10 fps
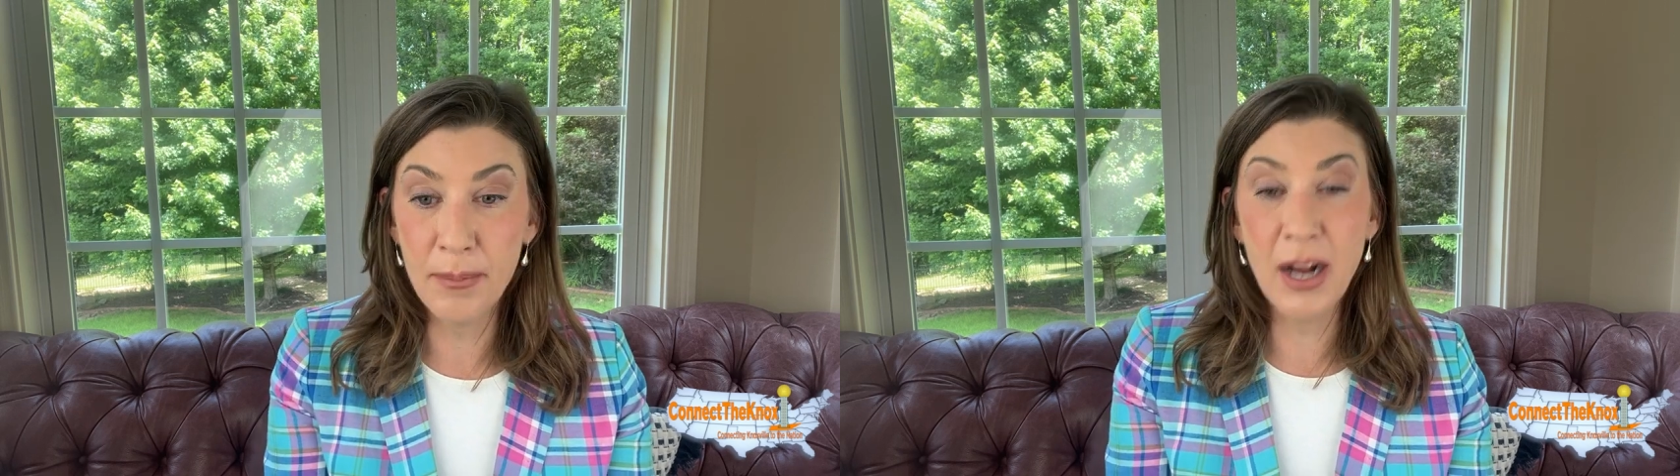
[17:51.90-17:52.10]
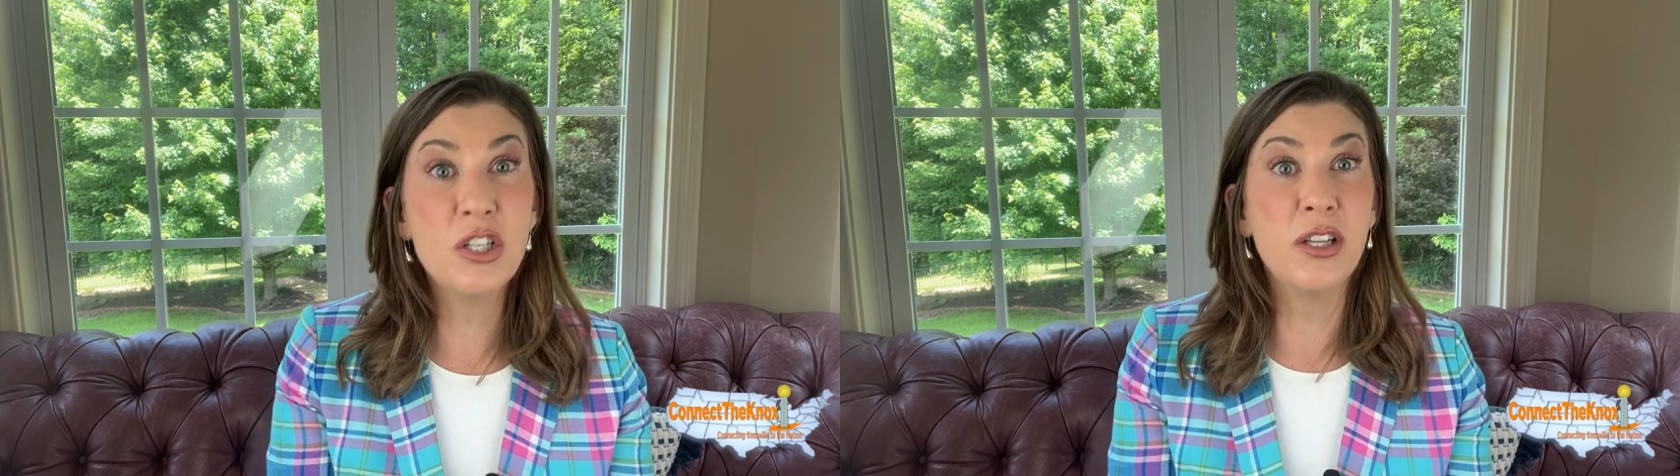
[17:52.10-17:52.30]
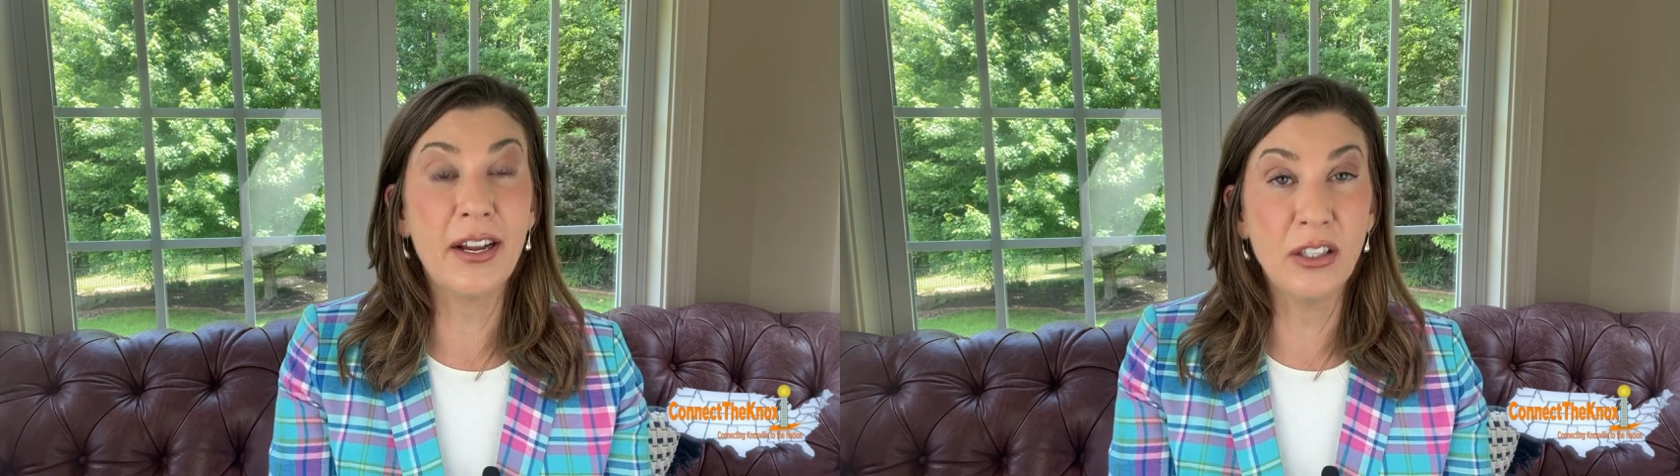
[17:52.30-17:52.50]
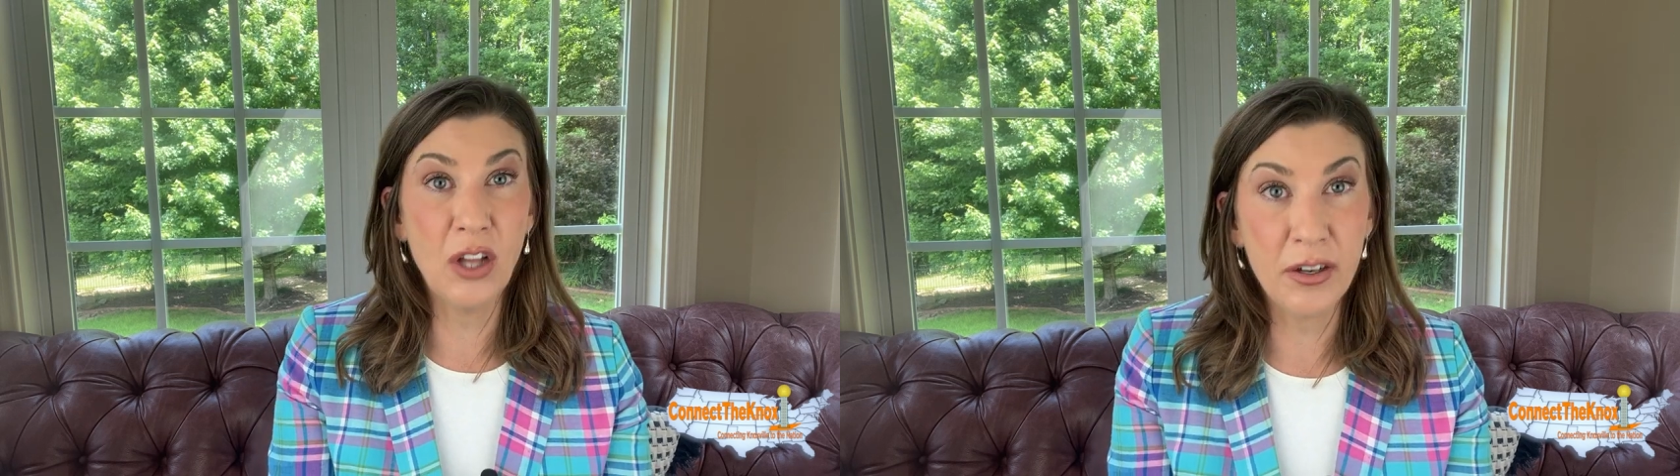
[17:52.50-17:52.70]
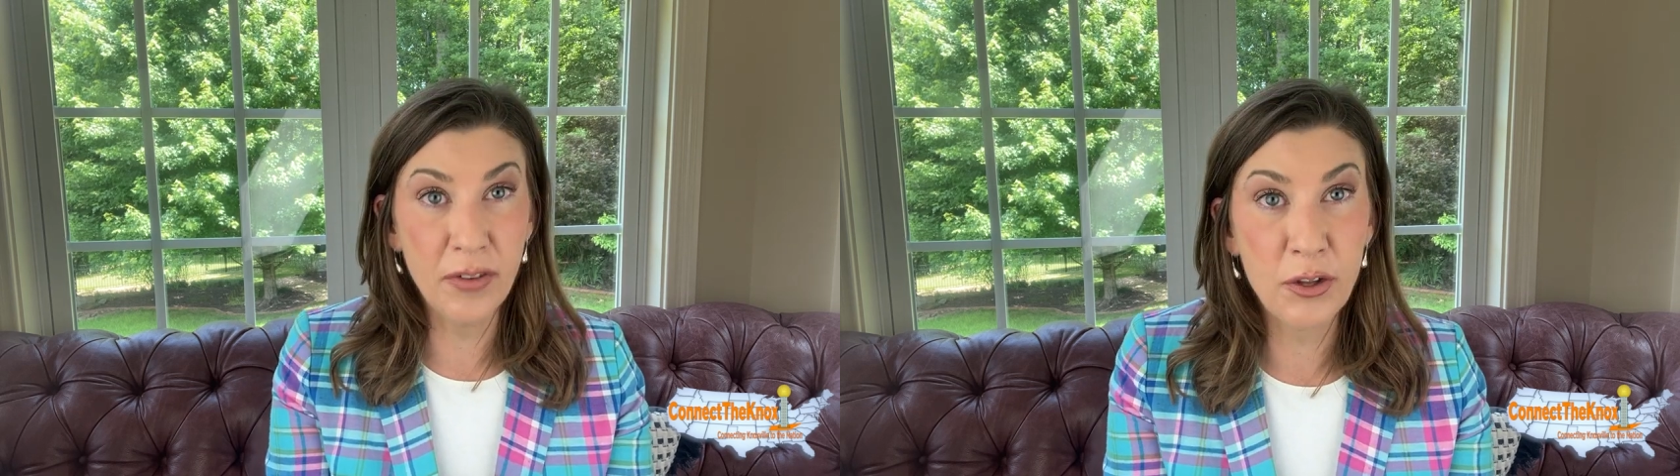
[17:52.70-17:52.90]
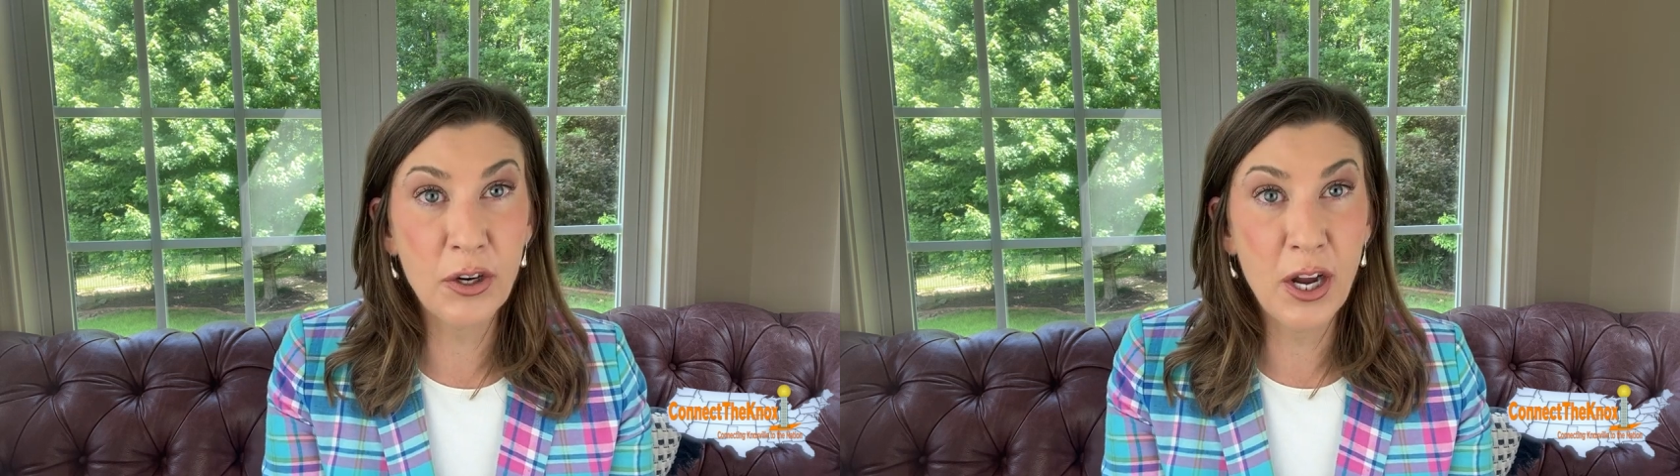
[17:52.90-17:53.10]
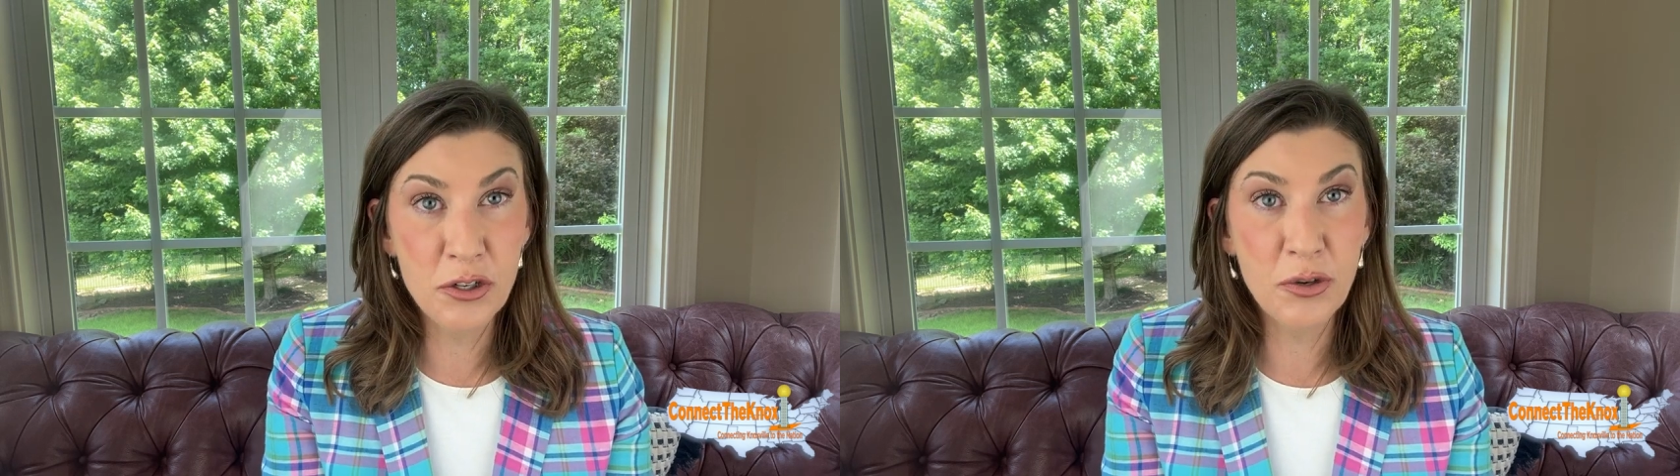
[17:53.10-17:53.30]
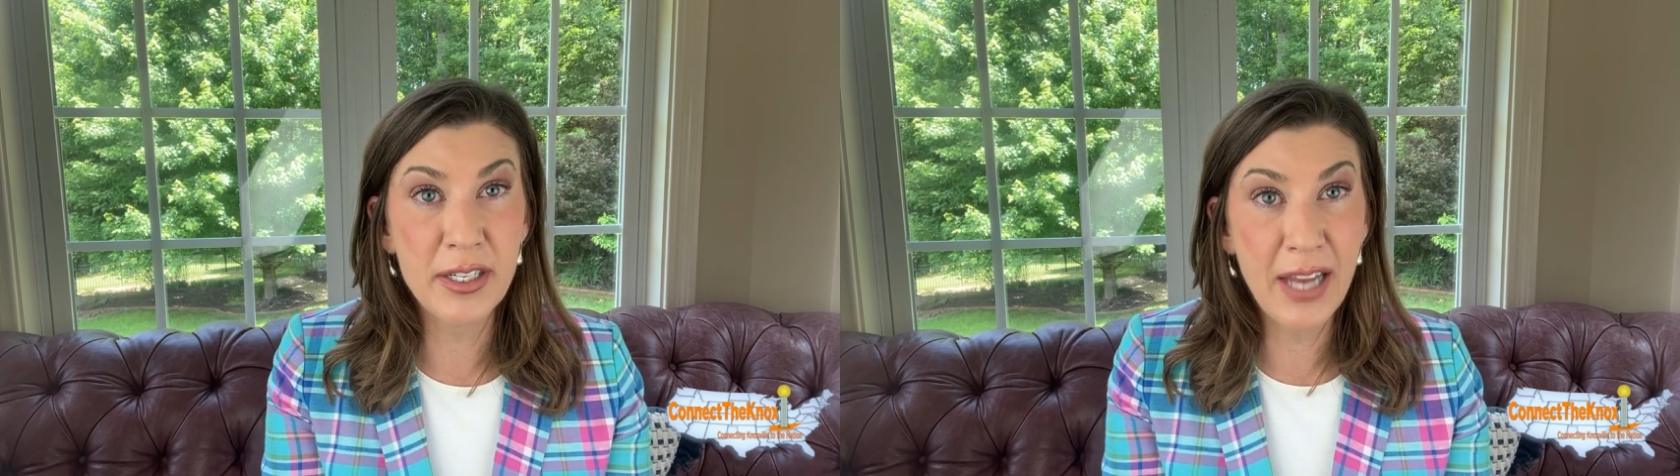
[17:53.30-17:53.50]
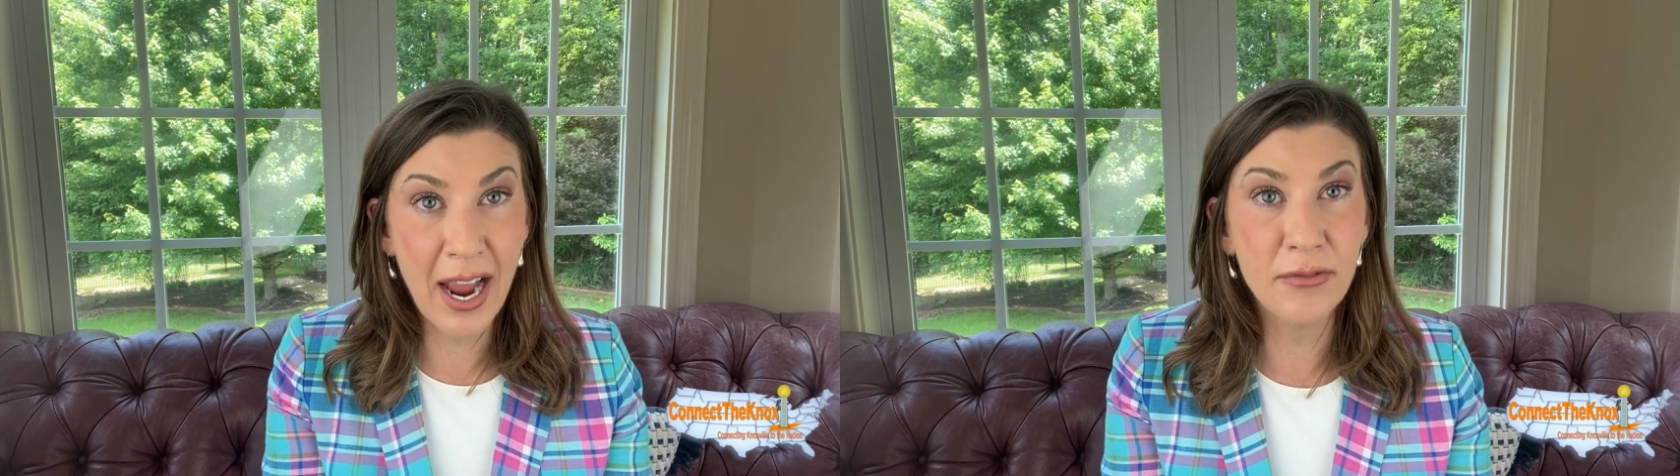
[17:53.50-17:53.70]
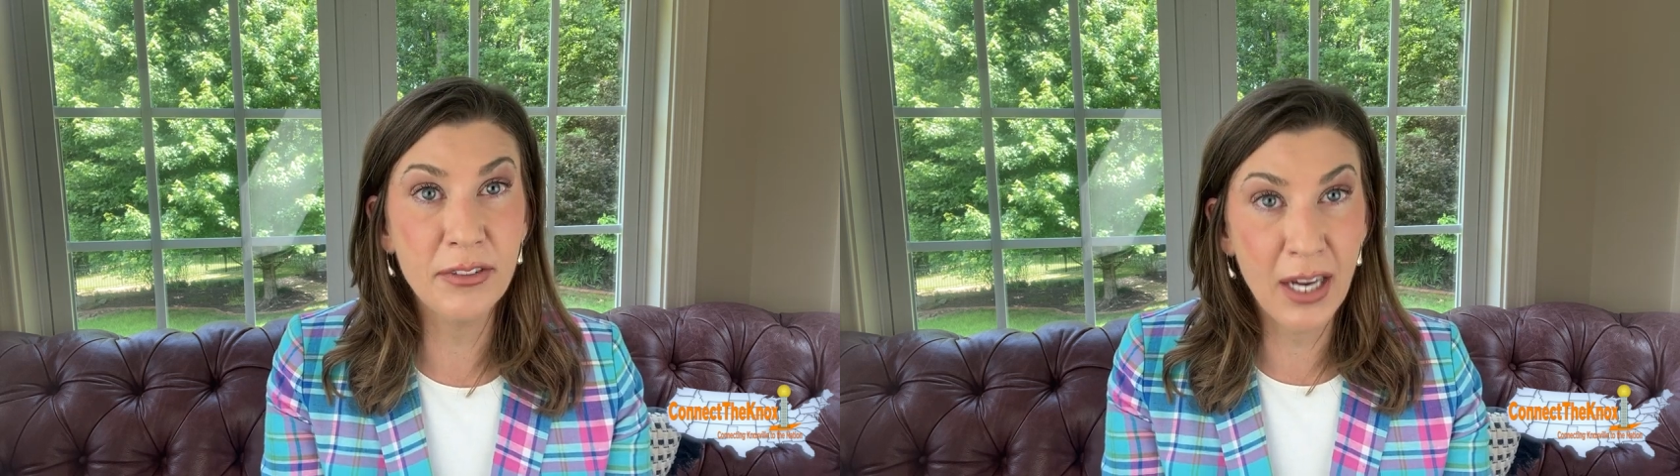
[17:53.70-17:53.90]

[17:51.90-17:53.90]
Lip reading: much like a lot of other countries have